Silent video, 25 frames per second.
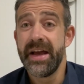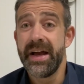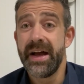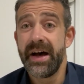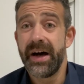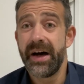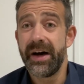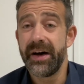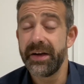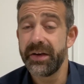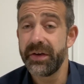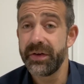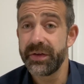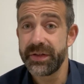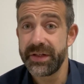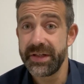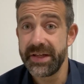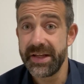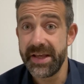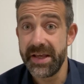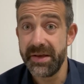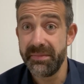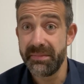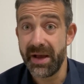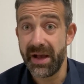I got an
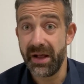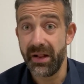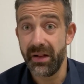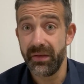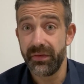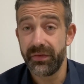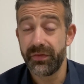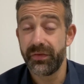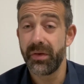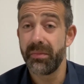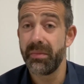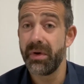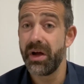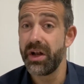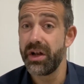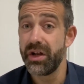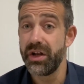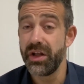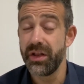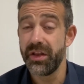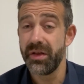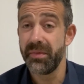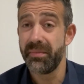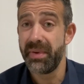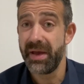email from
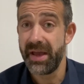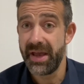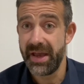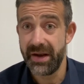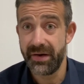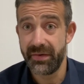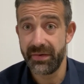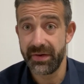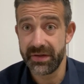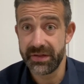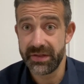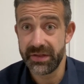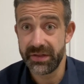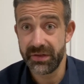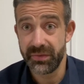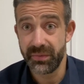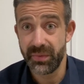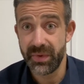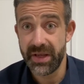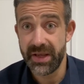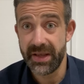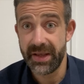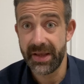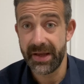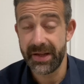another parent at the
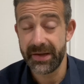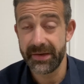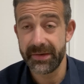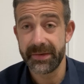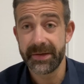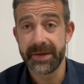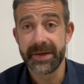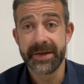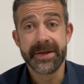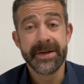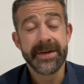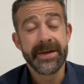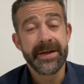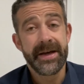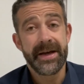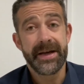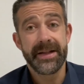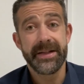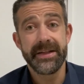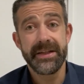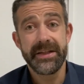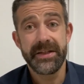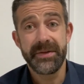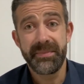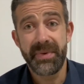weekend,
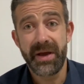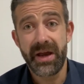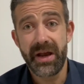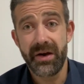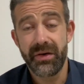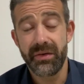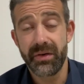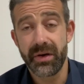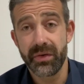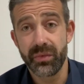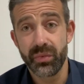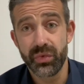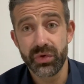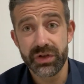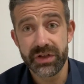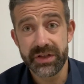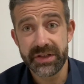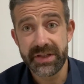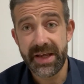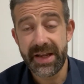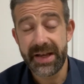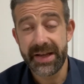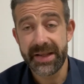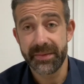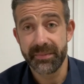and this parent was
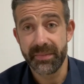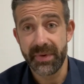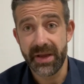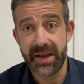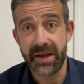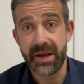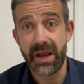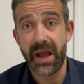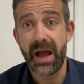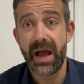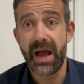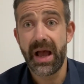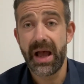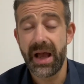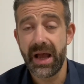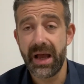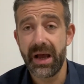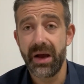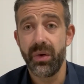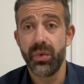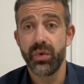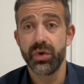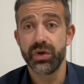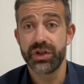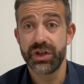telling me
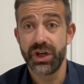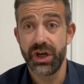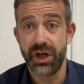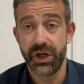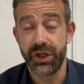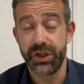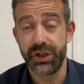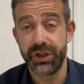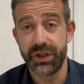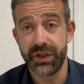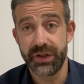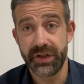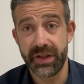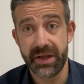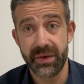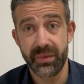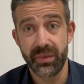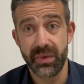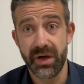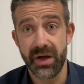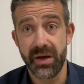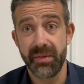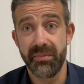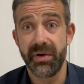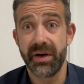how touched they
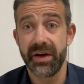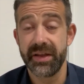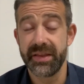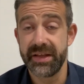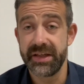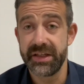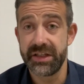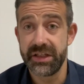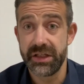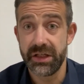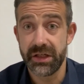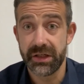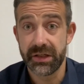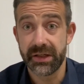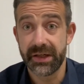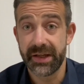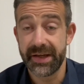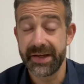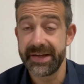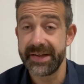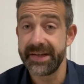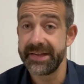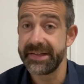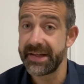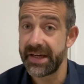were by this young
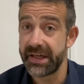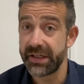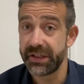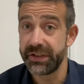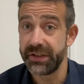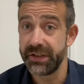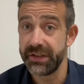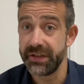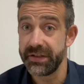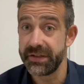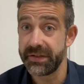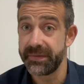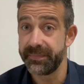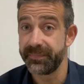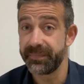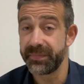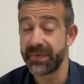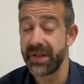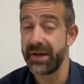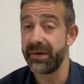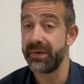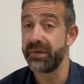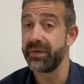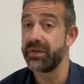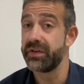lady's actions.
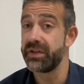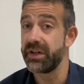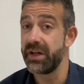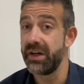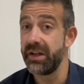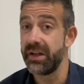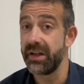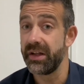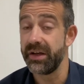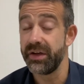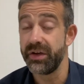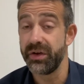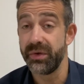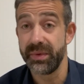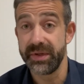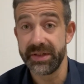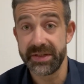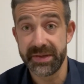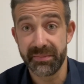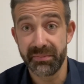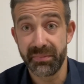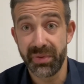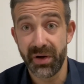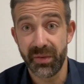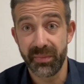Now, Darla, who is
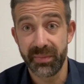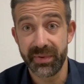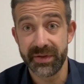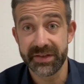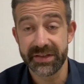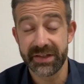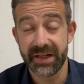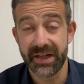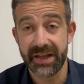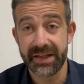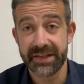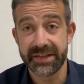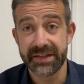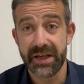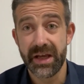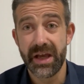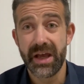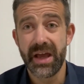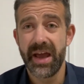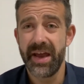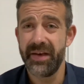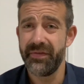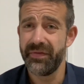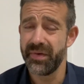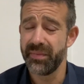in Poplar's class,
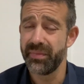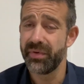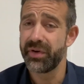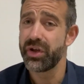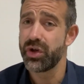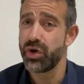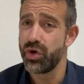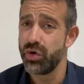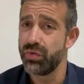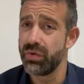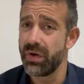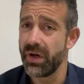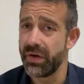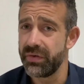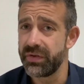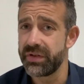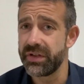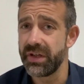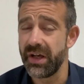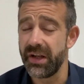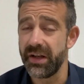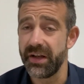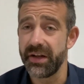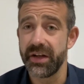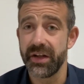everybody who knows
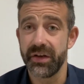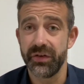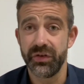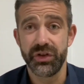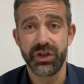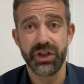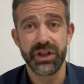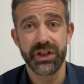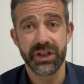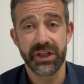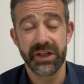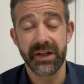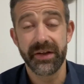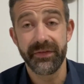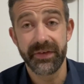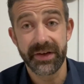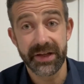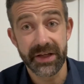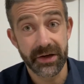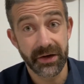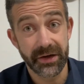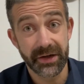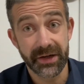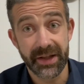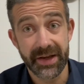Darla knows she's a lovely
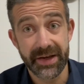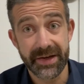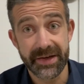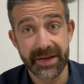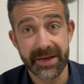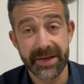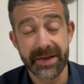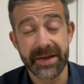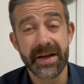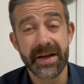young lady,